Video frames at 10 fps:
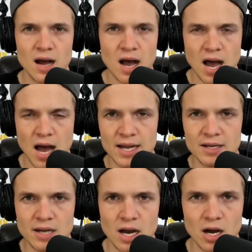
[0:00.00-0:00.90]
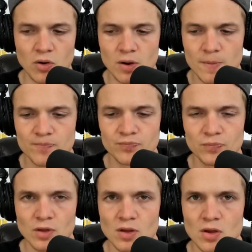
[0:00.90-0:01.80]
I know
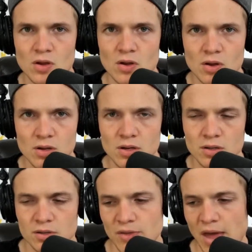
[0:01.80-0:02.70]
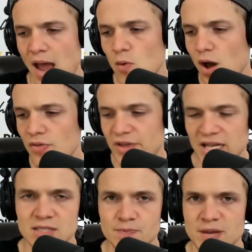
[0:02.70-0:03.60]
that I want
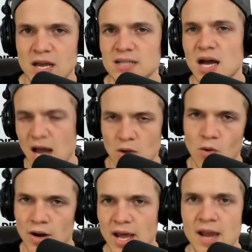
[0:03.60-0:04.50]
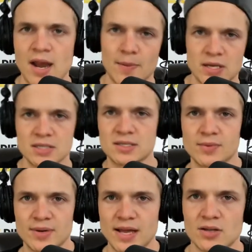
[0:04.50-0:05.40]
this because I want it and not because of
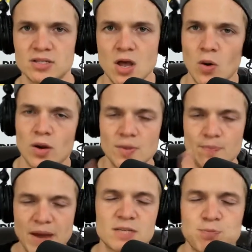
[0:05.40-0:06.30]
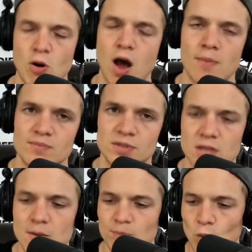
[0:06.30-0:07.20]
somebody else. One of the biggest problems
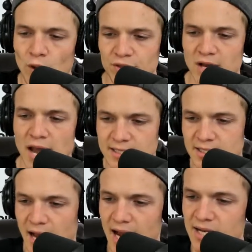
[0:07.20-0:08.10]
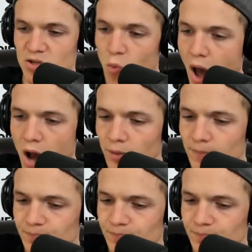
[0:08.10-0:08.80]
with today's society as well